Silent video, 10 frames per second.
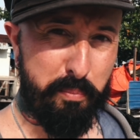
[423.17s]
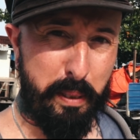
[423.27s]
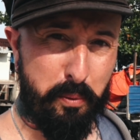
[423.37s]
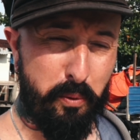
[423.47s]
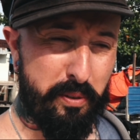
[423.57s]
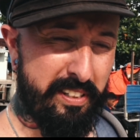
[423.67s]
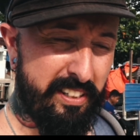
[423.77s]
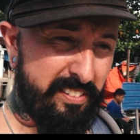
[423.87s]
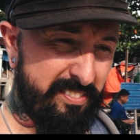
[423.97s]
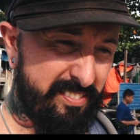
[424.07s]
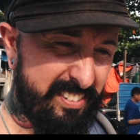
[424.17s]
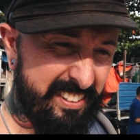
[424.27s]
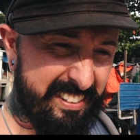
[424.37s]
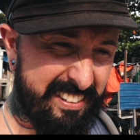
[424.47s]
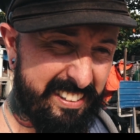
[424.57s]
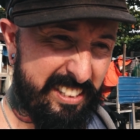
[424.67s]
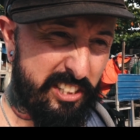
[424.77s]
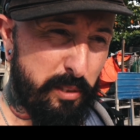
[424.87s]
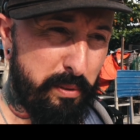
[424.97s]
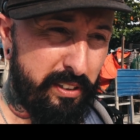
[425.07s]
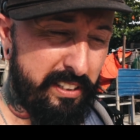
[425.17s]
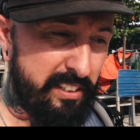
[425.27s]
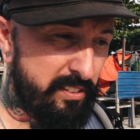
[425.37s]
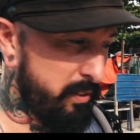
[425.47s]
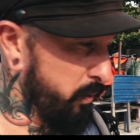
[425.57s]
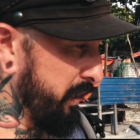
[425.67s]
people with, disabilities or who